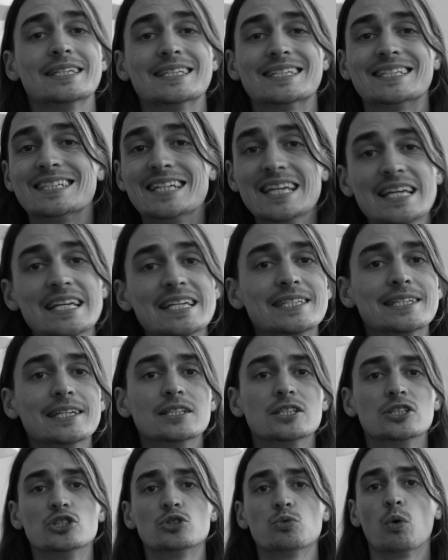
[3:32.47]
the
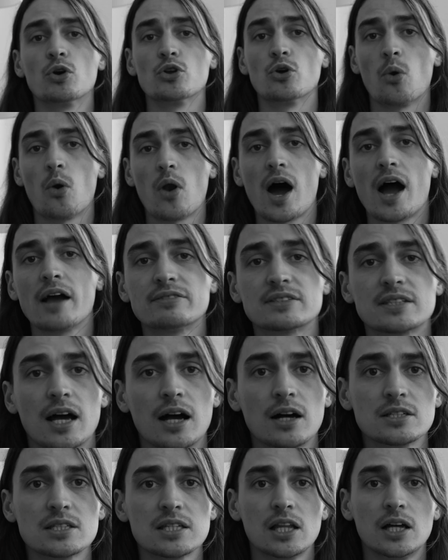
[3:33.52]
seasons, what your
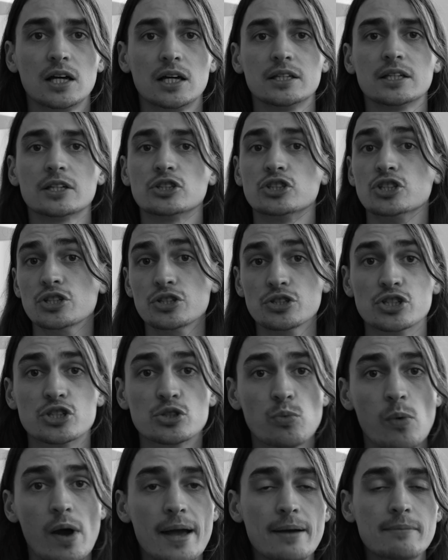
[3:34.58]
lifestyle's like. Do you
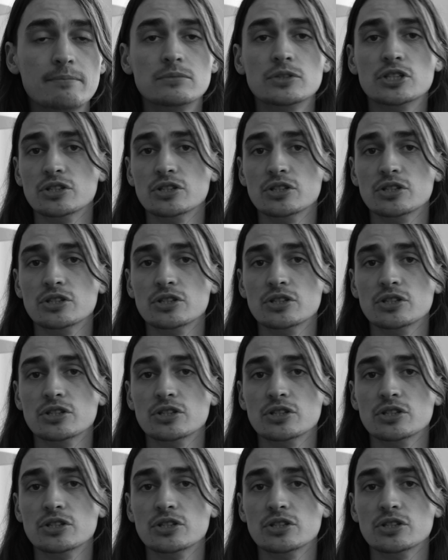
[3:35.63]
swim?